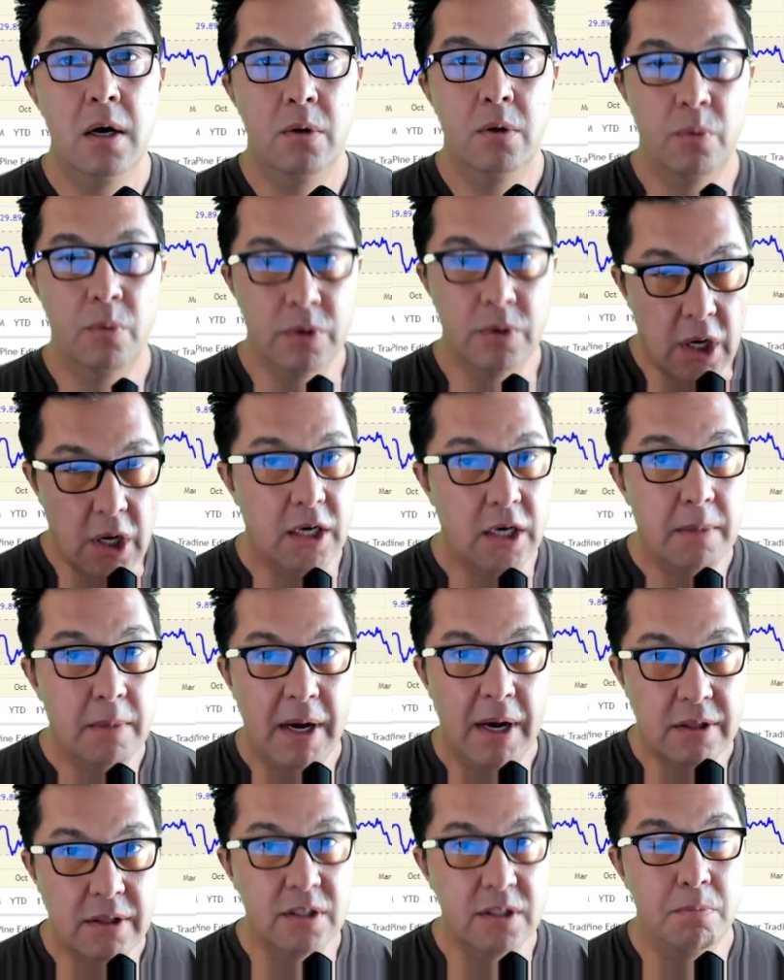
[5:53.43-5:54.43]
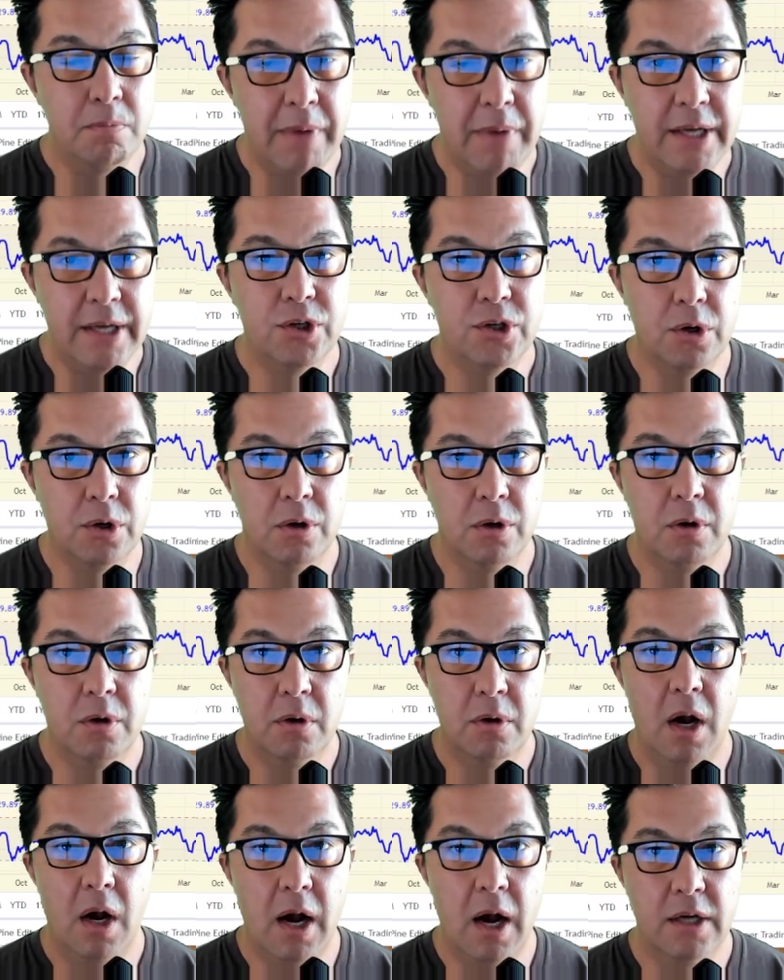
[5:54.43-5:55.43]
we talked about this major
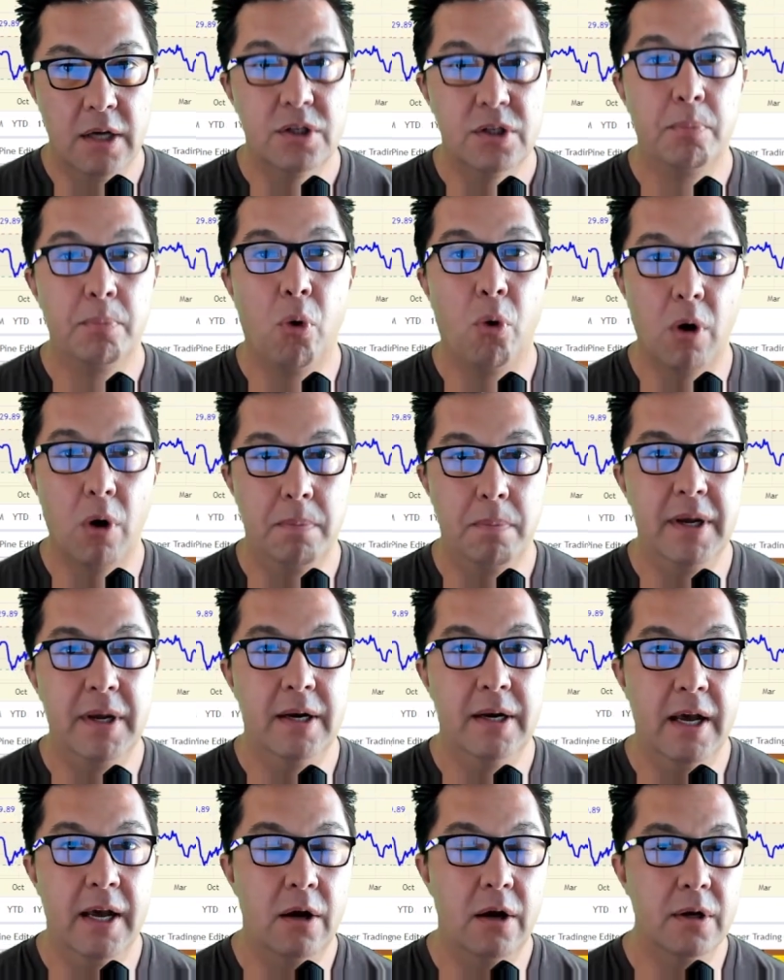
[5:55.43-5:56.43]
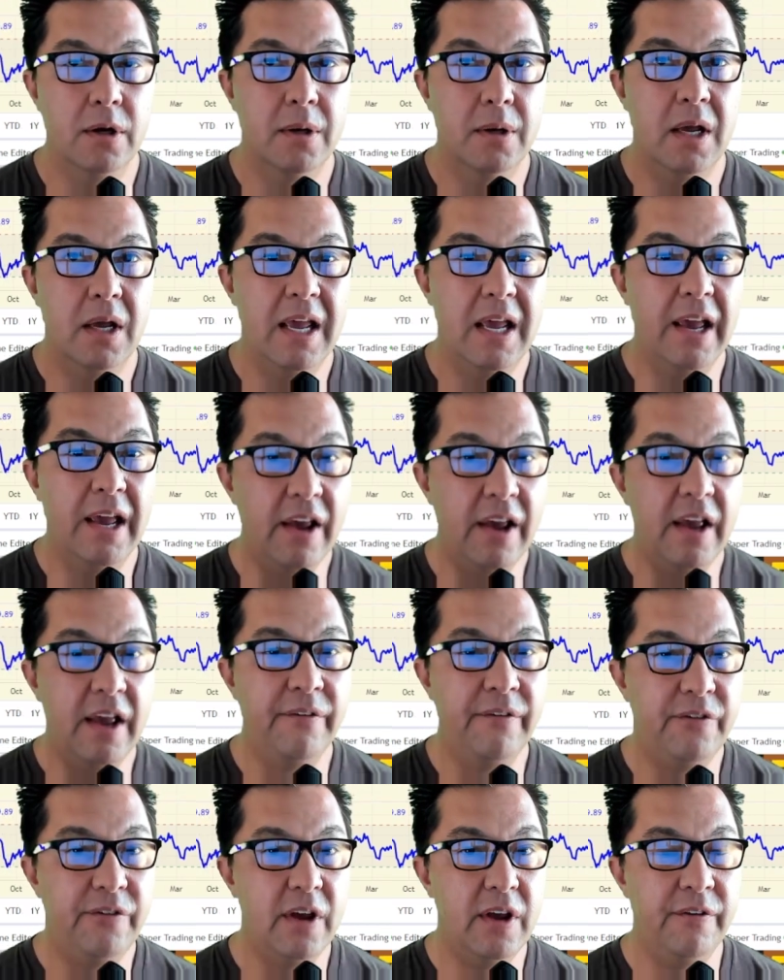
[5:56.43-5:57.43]
support being held.
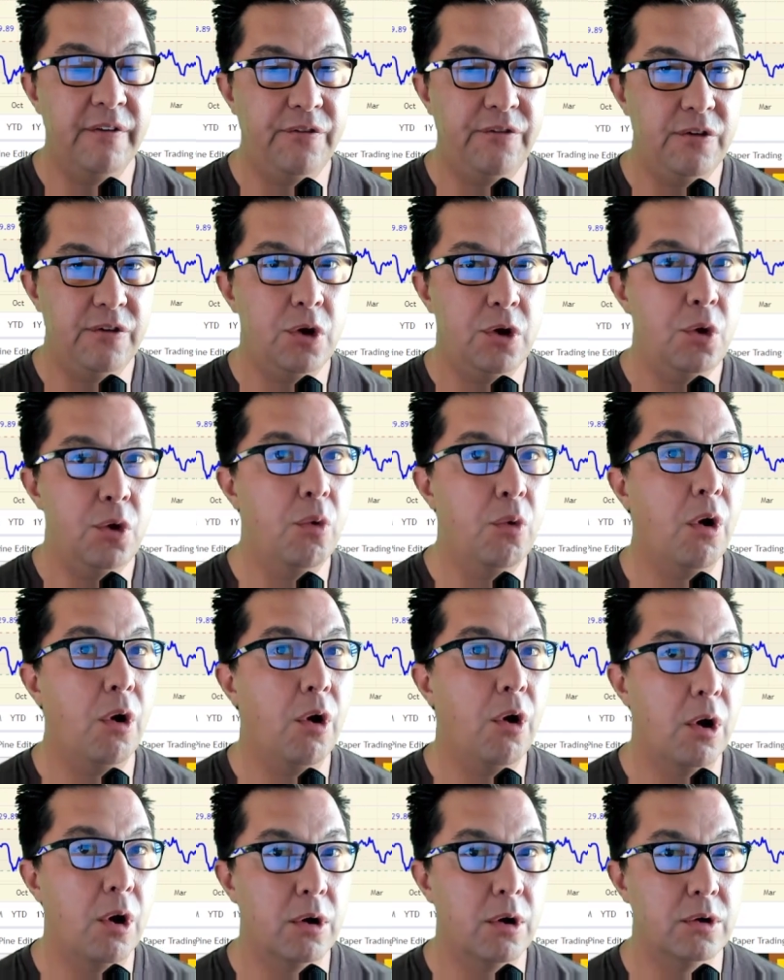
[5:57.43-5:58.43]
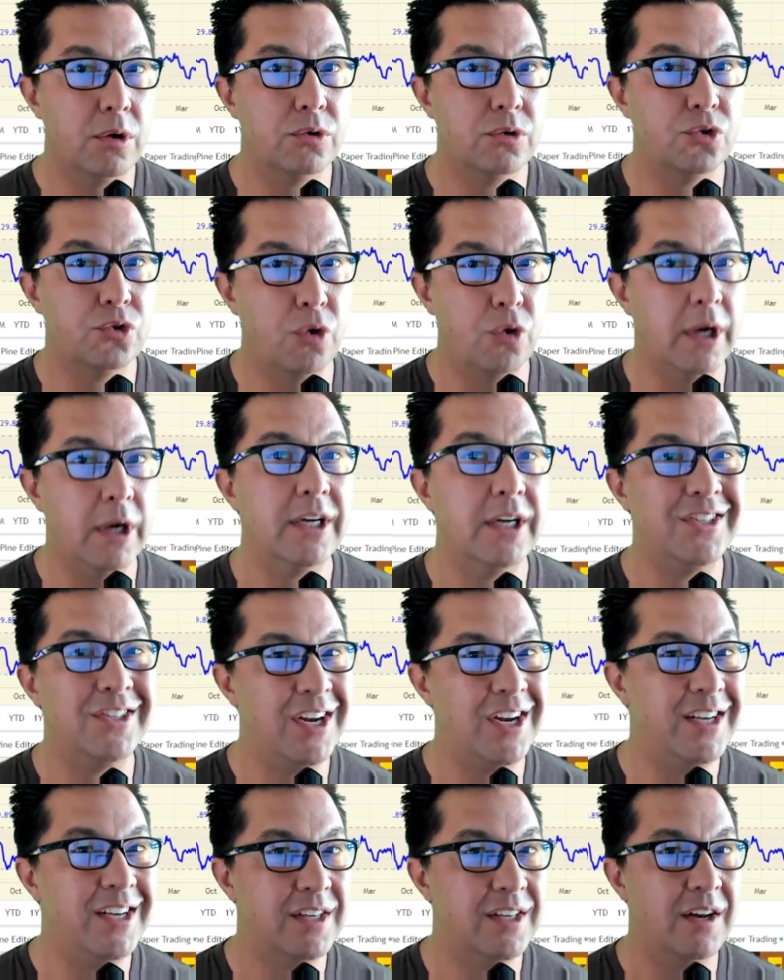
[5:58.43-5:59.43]
If you are trying to
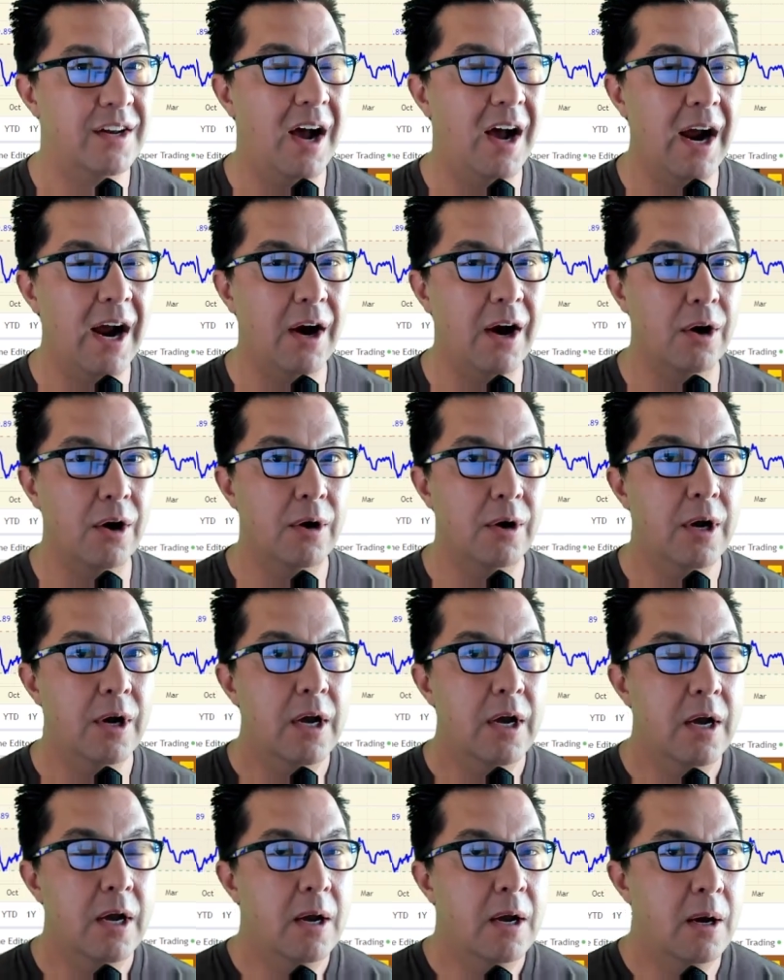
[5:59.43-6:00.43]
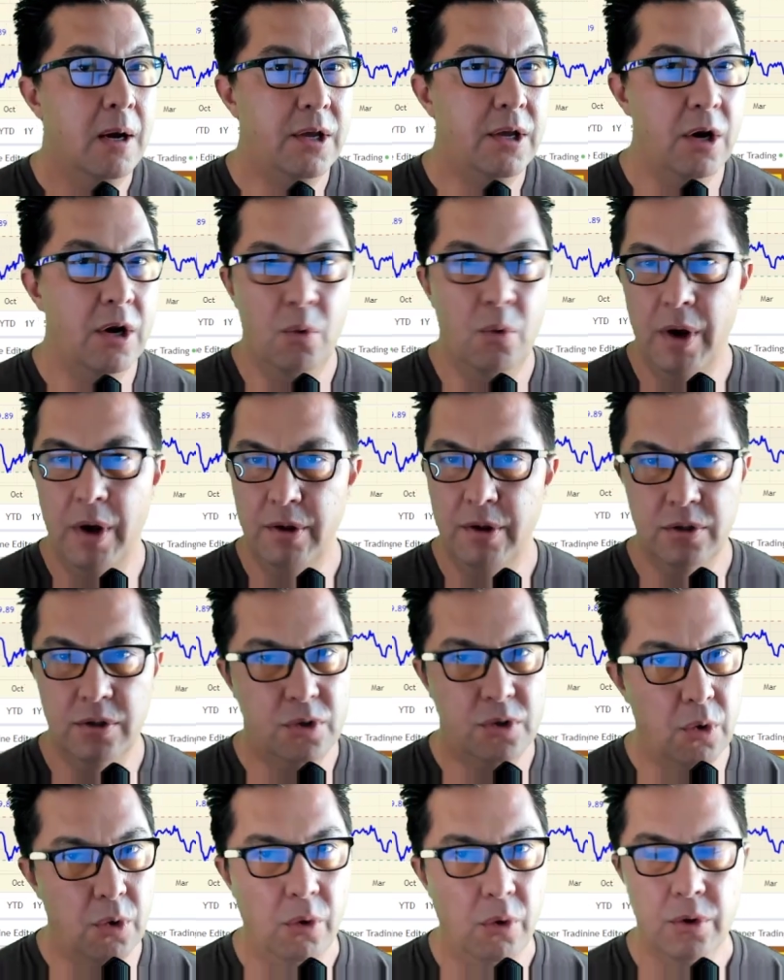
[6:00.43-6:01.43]
chase it higher, whether it's
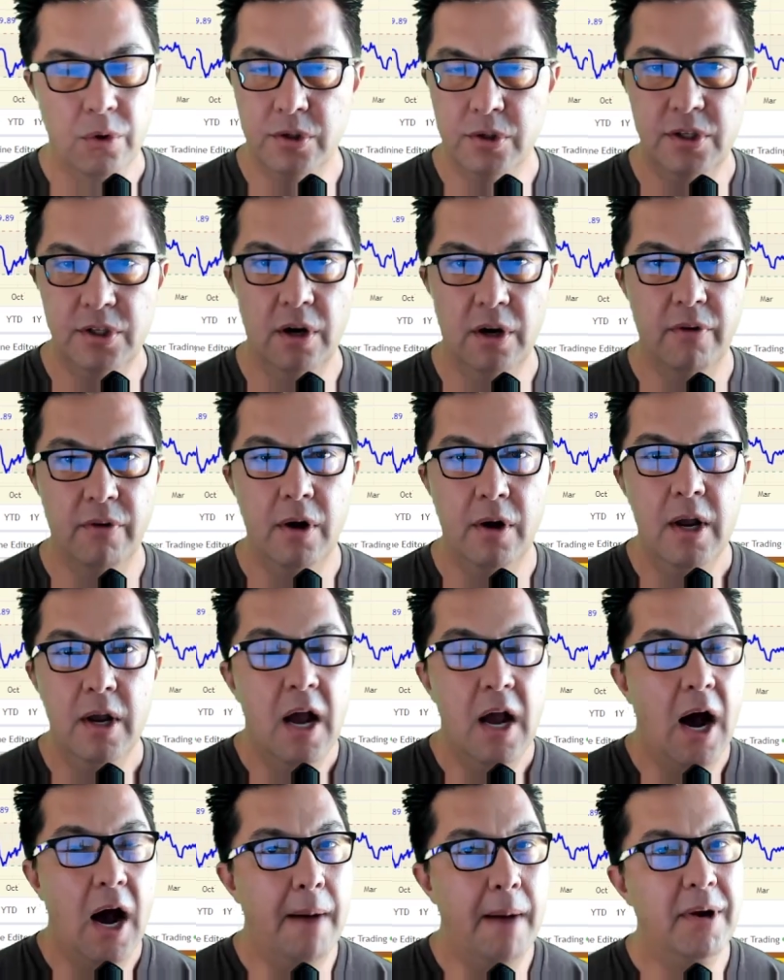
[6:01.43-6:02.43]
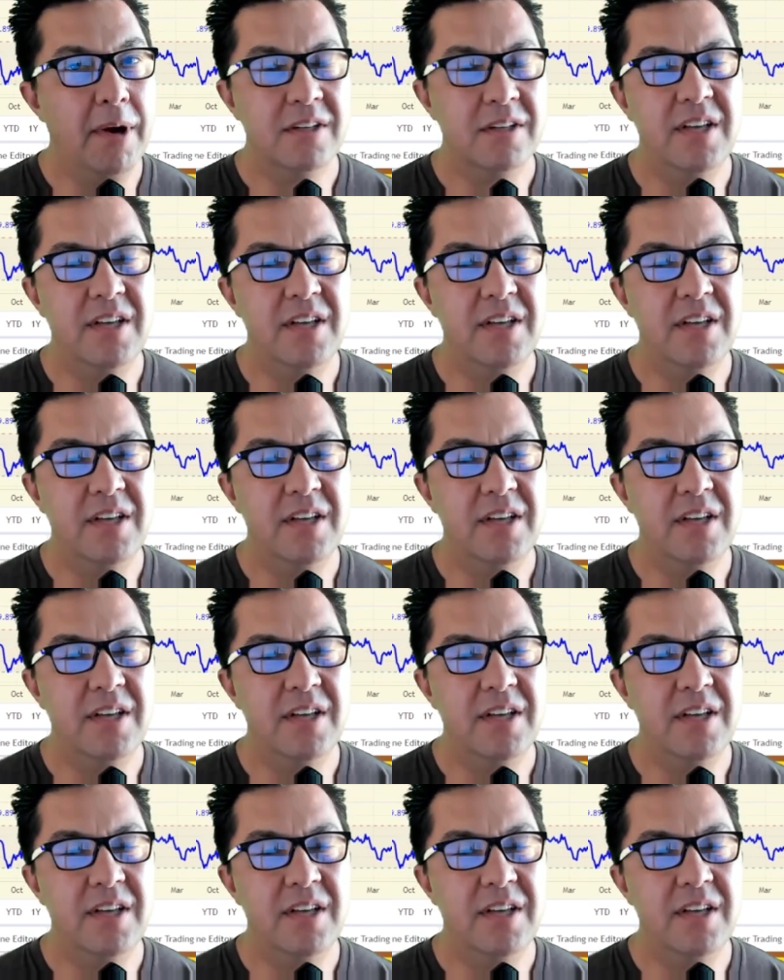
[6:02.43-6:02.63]
gold or silver, I'm not